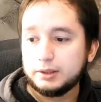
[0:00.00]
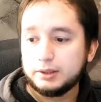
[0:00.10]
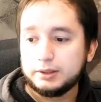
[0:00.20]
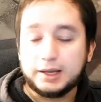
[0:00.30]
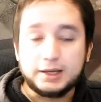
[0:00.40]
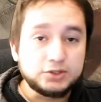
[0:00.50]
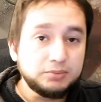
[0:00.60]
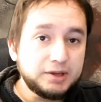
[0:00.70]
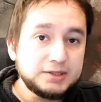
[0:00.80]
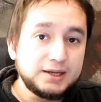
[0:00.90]
Yeah,
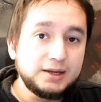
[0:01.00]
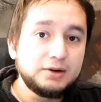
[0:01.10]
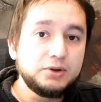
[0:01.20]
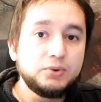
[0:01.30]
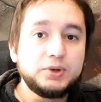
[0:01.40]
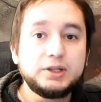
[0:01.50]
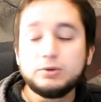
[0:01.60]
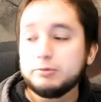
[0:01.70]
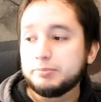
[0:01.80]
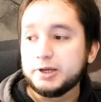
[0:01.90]
sometimes here you need to
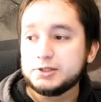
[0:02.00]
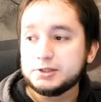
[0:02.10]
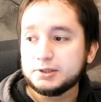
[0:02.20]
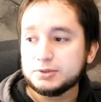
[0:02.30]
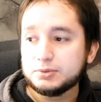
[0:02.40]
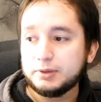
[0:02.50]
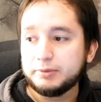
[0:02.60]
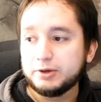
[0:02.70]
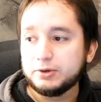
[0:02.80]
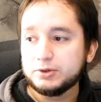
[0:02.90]
be patient as well
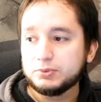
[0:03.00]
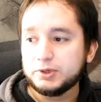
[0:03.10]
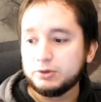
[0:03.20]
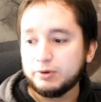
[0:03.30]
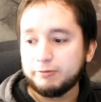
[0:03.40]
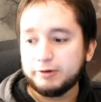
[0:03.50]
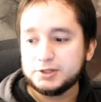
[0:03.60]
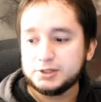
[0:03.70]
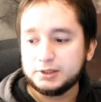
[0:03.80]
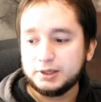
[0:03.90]
because when you
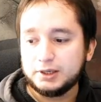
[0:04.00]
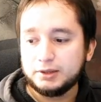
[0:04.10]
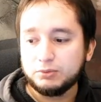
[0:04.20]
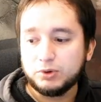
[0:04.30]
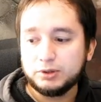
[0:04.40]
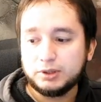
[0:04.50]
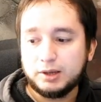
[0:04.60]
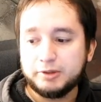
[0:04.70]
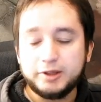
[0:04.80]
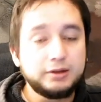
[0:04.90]
refresh it, it won't
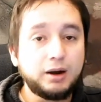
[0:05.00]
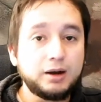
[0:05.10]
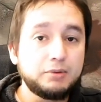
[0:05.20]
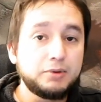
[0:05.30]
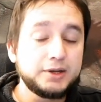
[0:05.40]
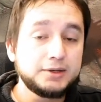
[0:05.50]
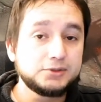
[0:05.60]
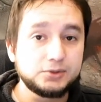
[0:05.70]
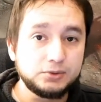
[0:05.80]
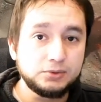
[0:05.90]
update right away.
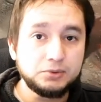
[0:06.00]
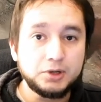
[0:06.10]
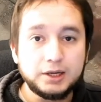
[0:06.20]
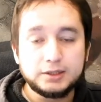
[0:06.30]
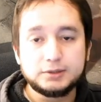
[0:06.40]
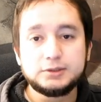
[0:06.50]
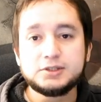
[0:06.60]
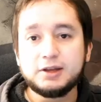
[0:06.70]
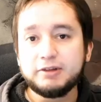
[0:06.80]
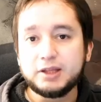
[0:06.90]
So just
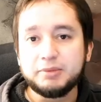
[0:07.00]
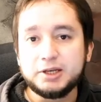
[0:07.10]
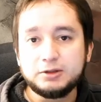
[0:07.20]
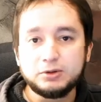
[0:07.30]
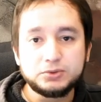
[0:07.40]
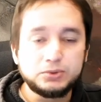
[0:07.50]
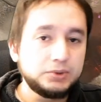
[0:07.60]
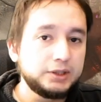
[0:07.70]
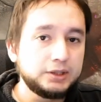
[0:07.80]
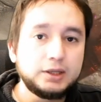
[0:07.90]
give it a minute or two
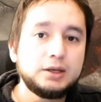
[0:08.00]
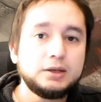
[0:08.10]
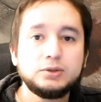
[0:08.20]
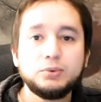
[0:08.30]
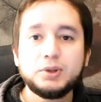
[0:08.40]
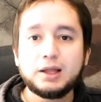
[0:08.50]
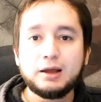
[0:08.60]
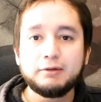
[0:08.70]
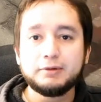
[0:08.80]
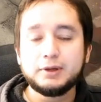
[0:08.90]
and then you will
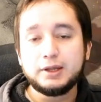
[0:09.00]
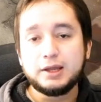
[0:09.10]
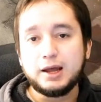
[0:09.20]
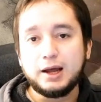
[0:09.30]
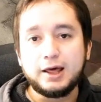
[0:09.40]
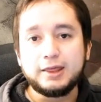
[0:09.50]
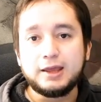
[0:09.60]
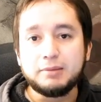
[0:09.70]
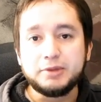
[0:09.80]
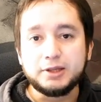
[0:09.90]
have the
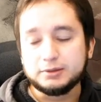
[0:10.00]
update.